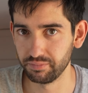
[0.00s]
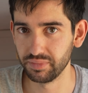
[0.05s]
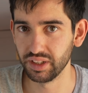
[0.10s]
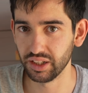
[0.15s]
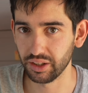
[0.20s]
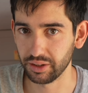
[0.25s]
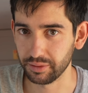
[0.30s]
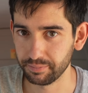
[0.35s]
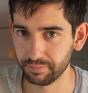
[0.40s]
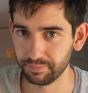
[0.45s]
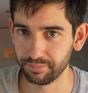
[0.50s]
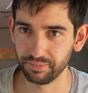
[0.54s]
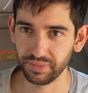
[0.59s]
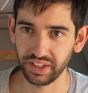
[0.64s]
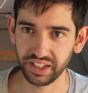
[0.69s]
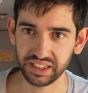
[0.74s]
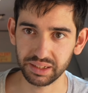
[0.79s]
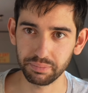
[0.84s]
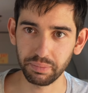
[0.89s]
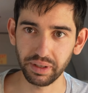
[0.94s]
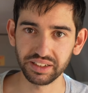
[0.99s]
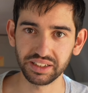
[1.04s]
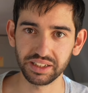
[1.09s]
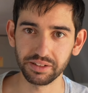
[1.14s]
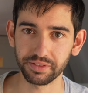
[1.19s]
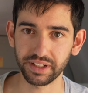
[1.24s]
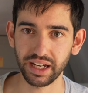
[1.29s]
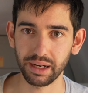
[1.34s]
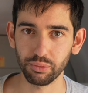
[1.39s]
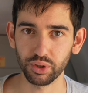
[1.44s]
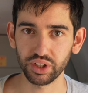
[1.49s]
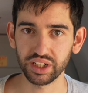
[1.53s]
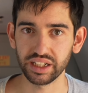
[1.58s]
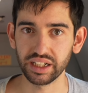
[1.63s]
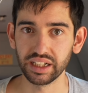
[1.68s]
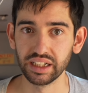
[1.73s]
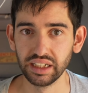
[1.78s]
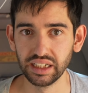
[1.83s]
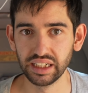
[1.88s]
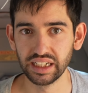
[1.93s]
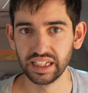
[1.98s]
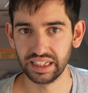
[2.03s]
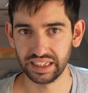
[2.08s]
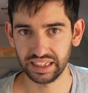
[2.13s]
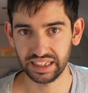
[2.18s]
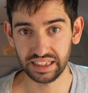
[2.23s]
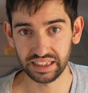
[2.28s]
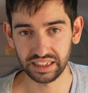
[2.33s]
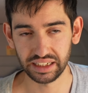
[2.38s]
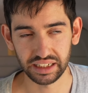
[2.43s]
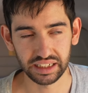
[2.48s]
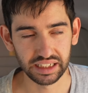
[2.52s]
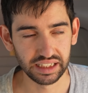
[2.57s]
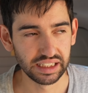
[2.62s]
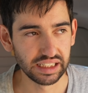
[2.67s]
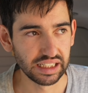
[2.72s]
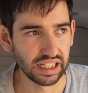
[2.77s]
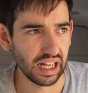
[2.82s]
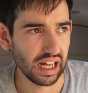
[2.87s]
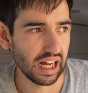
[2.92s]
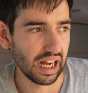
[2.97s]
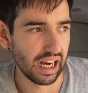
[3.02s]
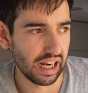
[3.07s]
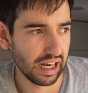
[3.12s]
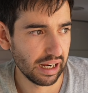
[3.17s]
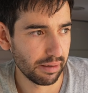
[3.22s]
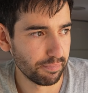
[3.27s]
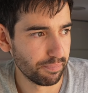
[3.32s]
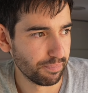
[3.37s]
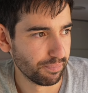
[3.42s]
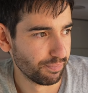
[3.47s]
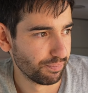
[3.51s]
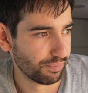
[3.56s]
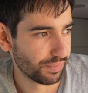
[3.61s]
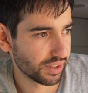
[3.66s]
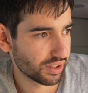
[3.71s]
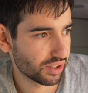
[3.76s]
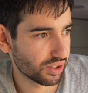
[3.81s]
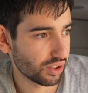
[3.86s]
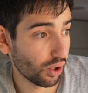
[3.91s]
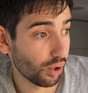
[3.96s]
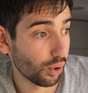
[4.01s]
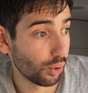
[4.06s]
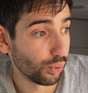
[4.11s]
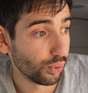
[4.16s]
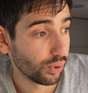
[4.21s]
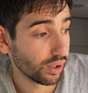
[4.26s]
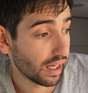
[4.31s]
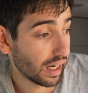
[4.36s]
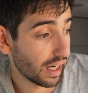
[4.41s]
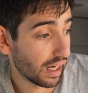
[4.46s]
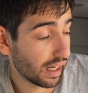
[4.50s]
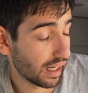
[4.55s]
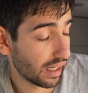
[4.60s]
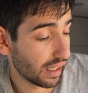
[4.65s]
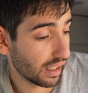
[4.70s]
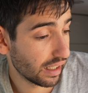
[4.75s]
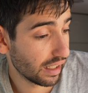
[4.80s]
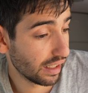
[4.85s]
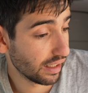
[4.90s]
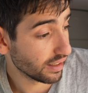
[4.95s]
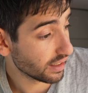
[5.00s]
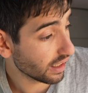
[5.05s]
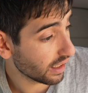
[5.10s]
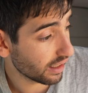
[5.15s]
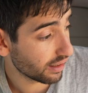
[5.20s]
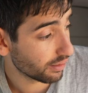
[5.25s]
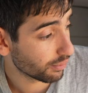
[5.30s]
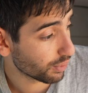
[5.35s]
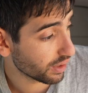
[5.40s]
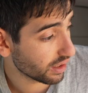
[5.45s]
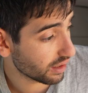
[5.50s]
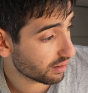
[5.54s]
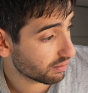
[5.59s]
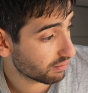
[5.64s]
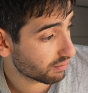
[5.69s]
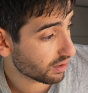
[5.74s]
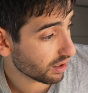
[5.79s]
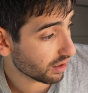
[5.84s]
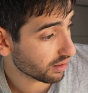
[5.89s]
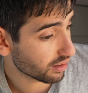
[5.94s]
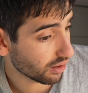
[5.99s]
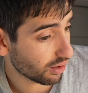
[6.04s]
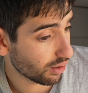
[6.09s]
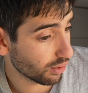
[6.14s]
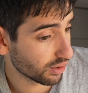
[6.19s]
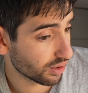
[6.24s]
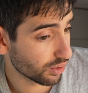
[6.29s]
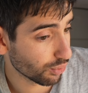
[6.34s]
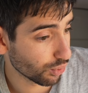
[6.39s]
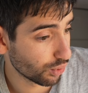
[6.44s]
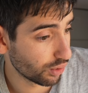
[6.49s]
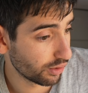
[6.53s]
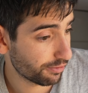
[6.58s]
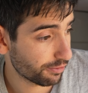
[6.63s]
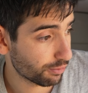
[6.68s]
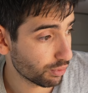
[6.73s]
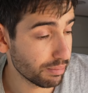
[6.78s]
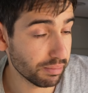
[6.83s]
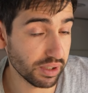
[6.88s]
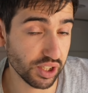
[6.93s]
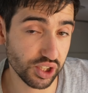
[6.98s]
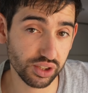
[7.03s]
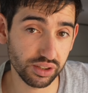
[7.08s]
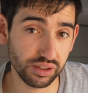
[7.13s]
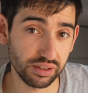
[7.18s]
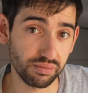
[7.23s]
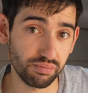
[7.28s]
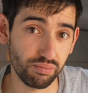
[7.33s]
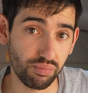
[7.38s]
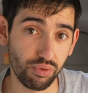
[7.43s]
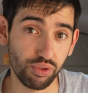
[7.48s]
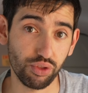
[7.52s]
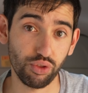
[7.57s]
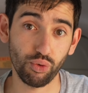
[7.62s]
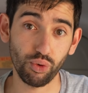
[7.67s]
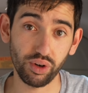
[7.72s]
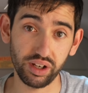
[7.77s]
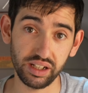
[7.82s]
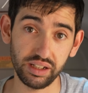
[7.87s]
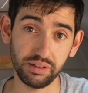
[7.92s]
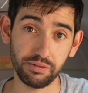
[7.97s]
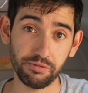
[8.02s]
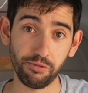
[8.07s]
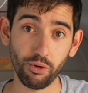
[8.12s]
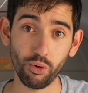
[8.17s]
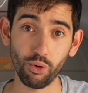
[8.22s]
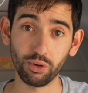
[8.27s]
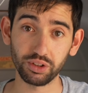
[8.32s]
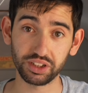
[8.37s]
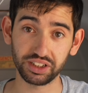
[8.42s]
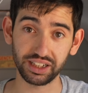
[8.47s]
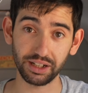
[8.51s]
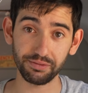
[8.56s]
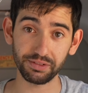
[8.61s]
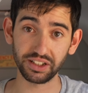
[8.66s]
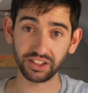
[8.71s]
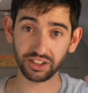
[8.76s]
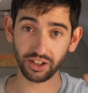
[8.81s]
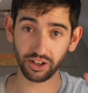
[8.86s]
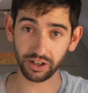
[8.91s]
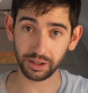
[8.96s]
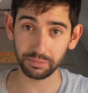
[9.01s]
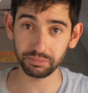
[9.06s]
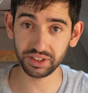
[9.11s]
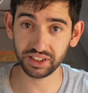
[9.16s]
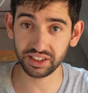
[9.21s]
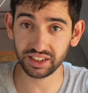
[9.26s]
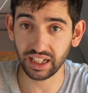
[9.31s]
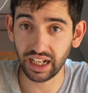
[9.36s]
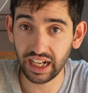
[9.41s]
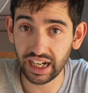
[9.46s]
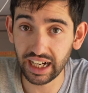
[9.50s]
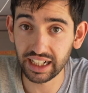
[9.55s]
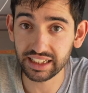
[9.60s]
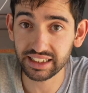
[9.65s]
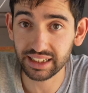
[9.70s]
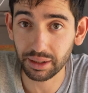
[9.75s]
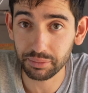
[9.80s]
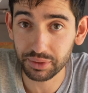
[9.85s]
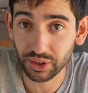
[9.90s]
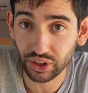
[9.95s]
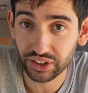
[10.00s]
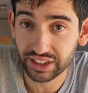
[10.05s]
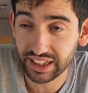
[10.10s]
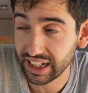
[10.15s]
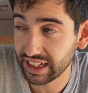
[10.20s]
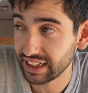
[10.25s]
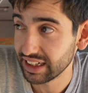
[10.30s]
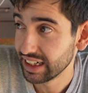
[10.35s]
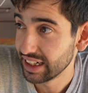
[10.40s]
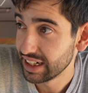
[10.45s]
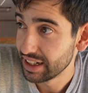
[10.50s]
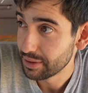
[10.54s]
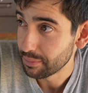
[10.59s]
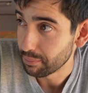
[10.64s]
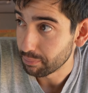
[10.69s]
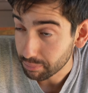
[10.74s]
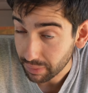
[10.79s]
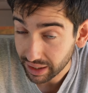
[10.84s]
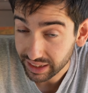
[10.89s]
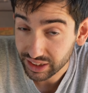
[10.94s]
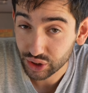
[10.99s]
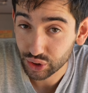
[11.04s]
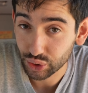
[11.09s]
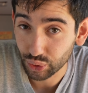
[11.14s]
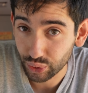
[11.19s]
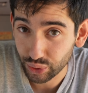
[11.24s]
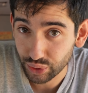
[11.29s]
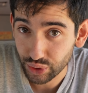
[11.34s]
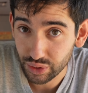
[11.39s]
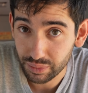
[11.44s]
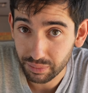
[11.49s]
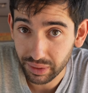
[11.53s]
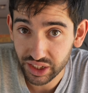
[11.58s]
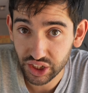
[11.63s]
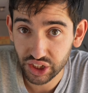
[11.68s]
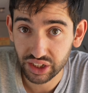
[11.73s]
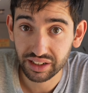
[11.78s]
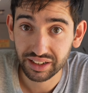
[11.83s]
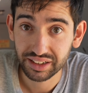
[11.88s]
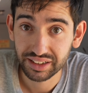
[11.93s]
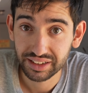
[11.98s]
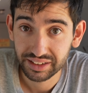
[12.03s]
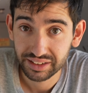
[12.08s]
you know, expensive camera gear here. Um, so, uh, yeah, we cut the hole in the roof. We measured three, four, seven times, uh, something like that. Make sure you measure,